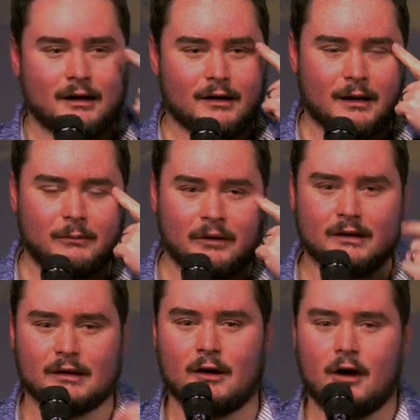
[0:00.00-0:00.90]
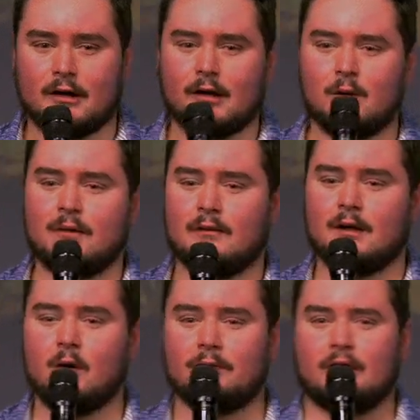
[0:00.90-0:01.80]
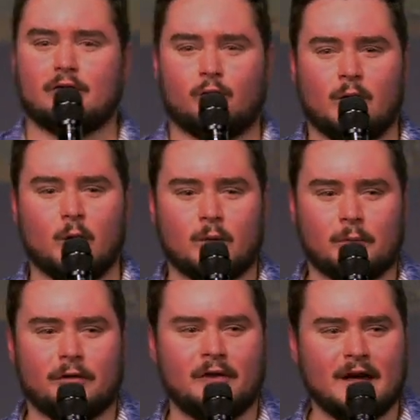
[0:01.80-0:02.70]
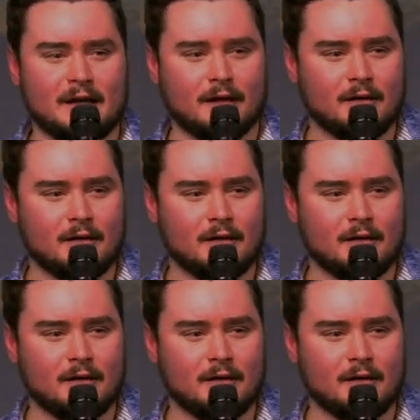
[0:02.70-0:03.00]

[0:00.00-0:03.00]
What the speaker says: And I'm thinking, God, I don't even know if that's a real thing.